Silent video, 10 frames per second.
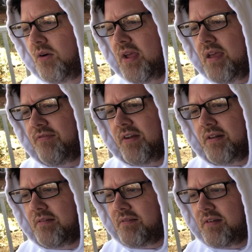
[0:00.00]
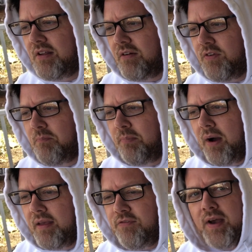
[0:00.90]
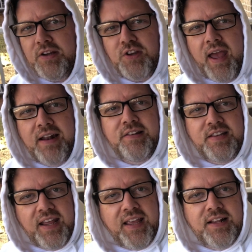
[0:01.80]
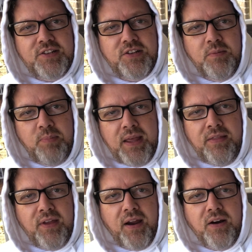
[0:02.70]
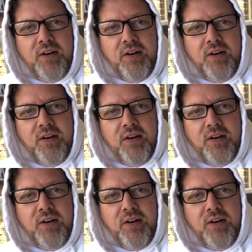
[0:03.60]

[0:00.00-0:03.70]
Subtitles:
even if you actually had tickets to be there,